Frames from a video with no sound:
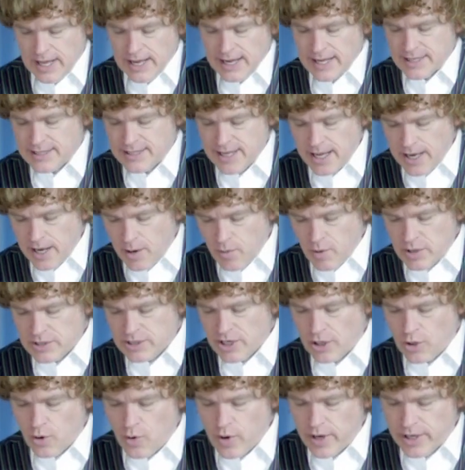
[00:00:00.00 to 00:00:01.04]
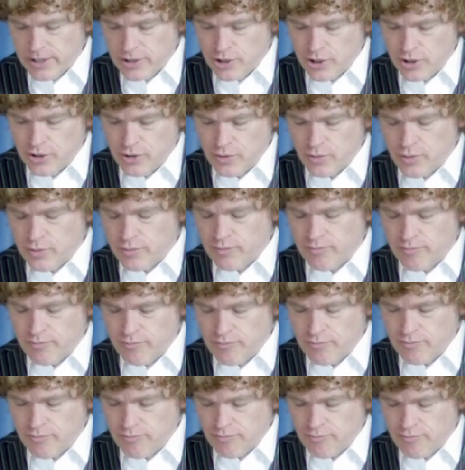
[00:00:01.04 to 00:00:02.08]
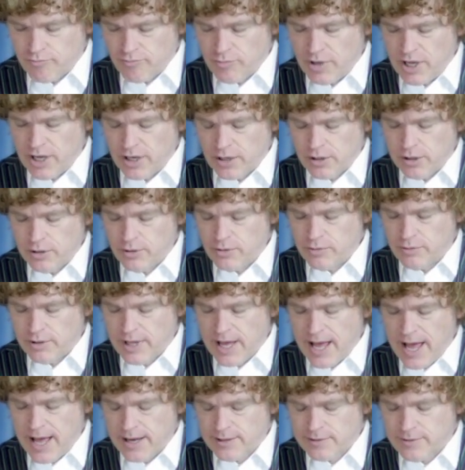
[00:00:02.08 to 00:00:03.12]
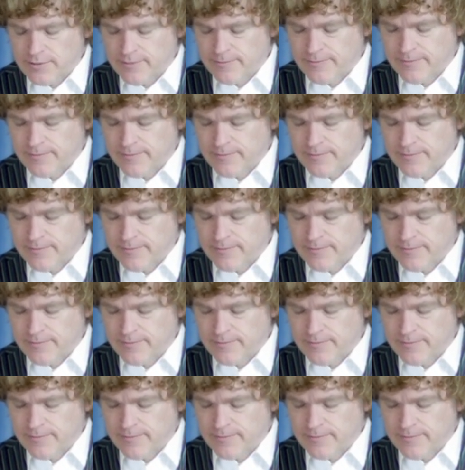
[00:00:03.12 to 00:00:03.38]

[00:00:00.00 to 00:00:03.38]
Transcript: like I said I wasn't going to include that